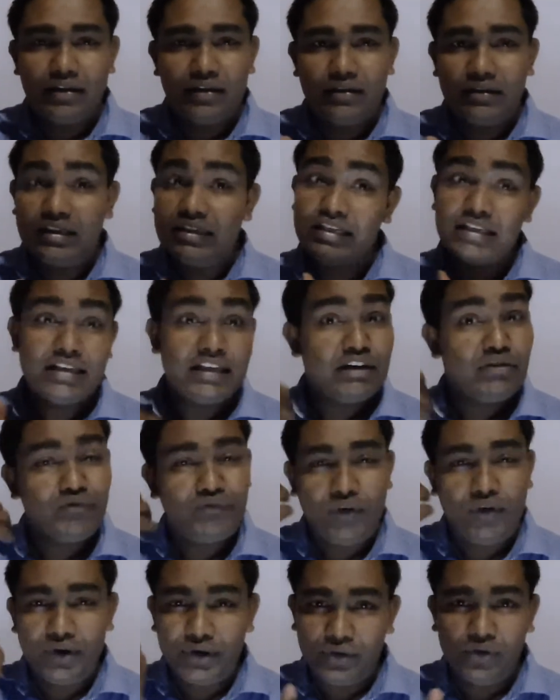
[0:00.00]
this is new
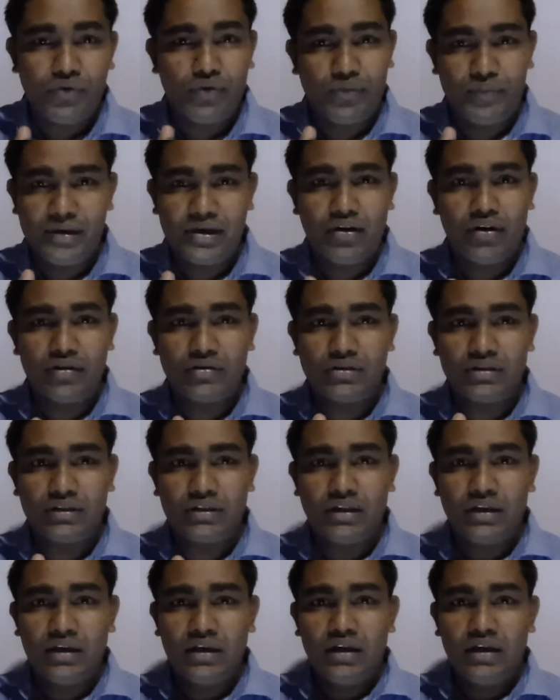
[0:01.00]
for you because